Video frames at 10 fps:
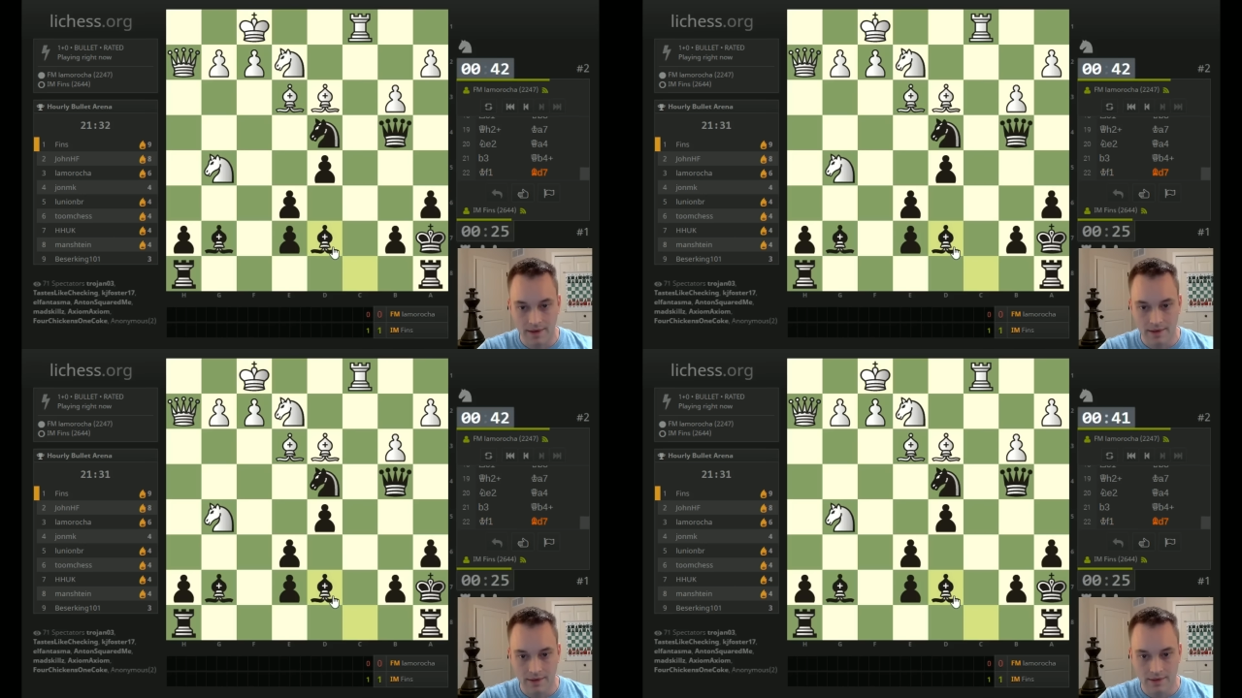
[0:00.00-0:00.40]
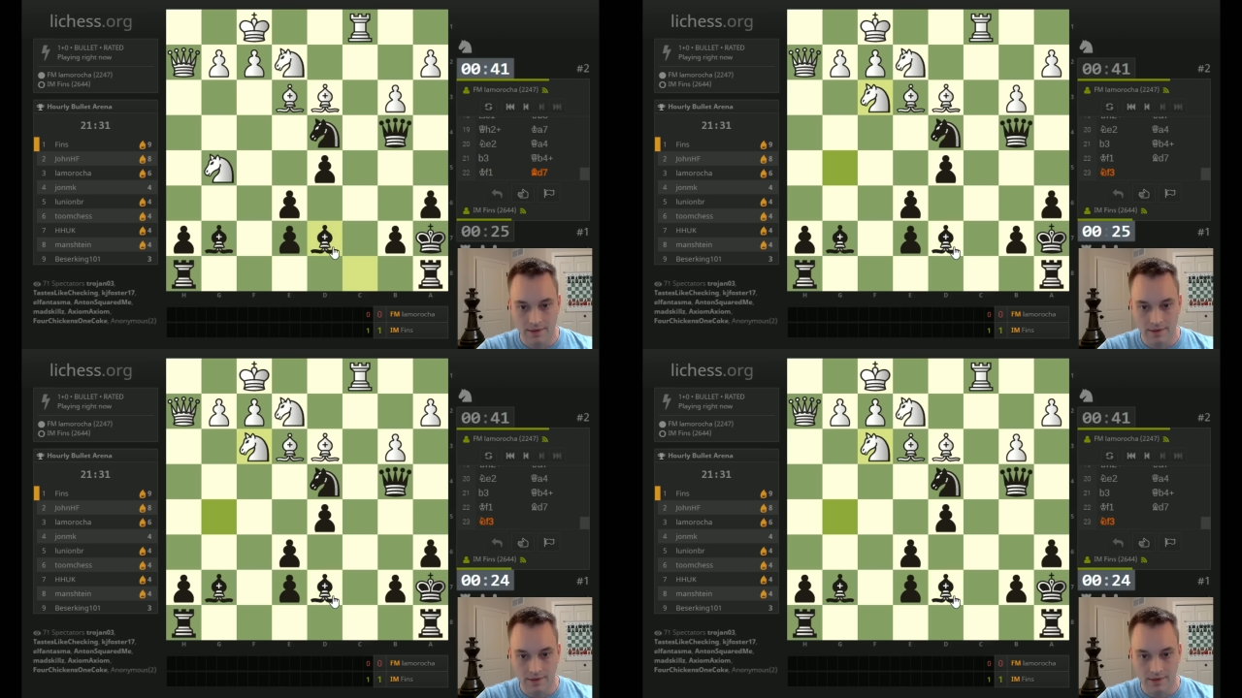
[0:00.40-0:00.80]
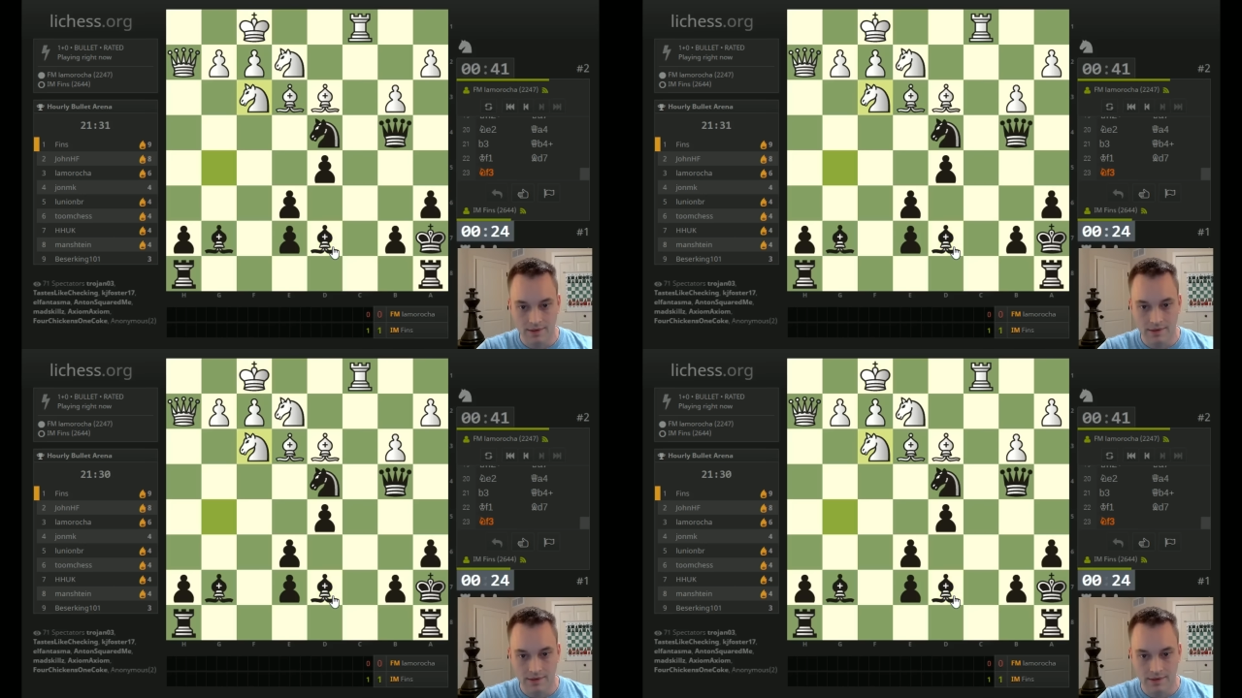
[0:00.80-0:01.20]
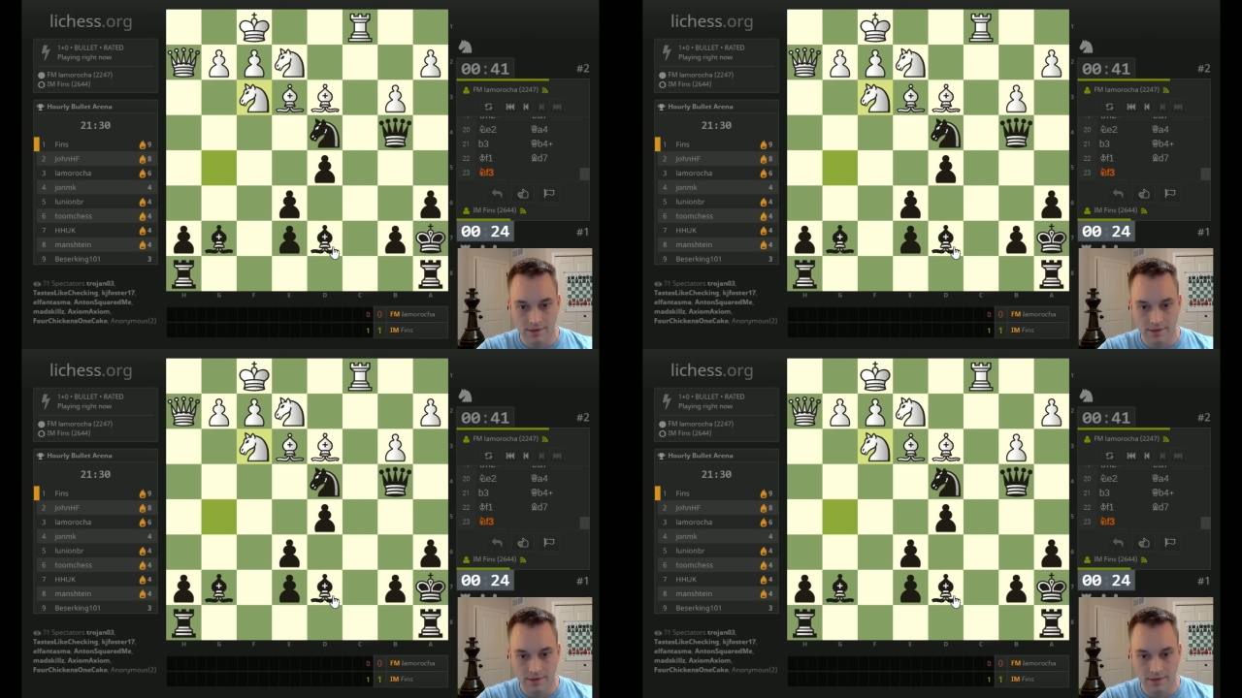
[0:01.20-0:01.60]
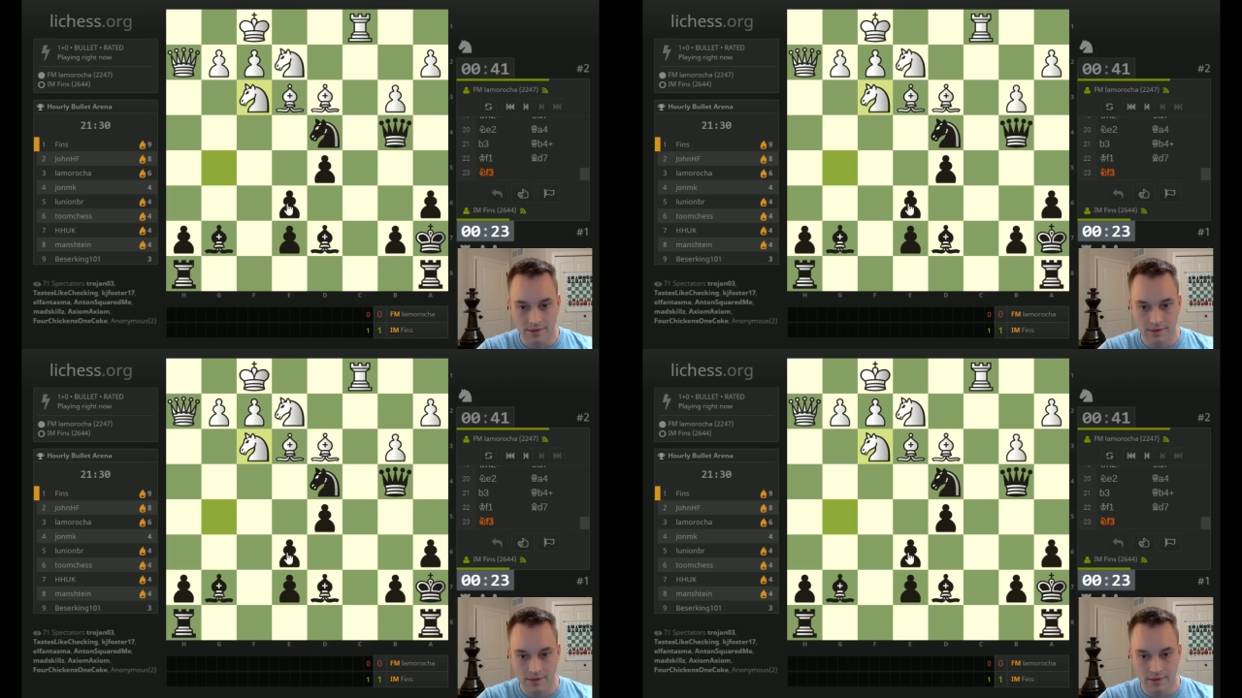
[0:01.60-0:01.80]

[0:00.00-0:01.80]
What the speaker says: (silence)